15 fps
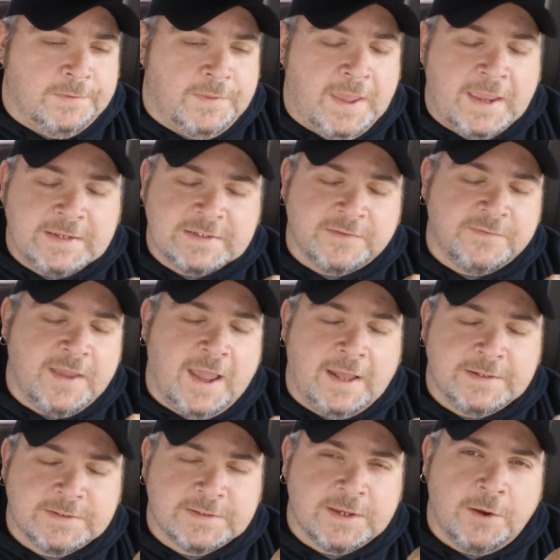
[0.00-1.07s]
Things have
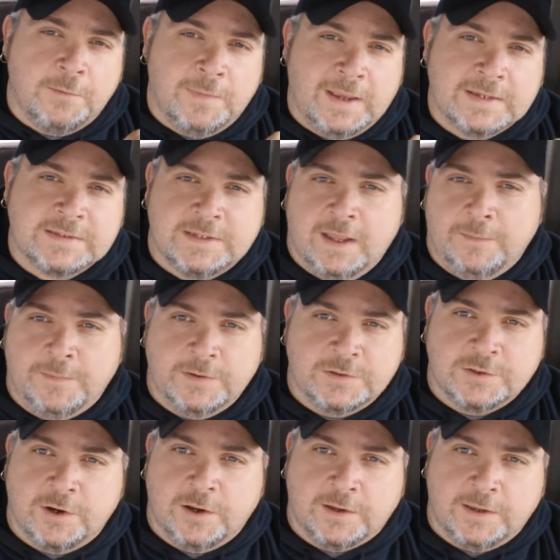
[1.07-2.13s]
gotten so messed up in
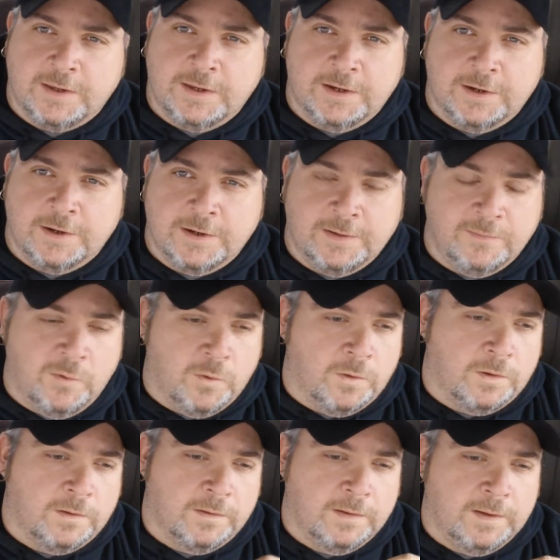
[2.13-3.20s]
trucking here
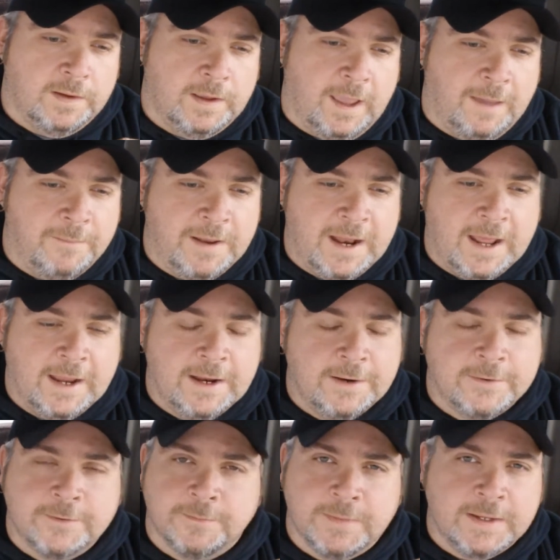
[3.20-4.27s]
anymore. I've been out
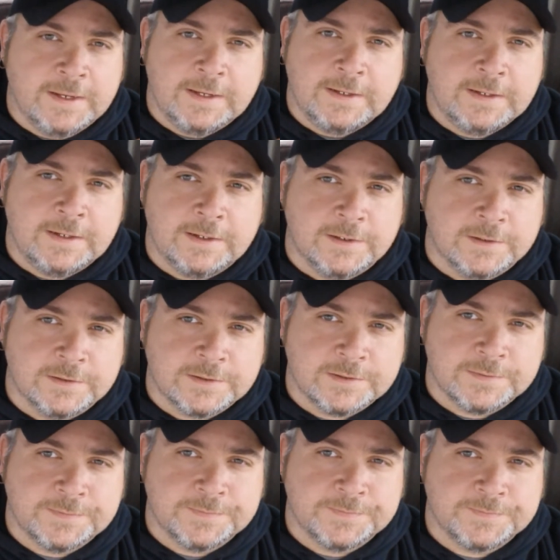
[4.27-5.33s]
here many years,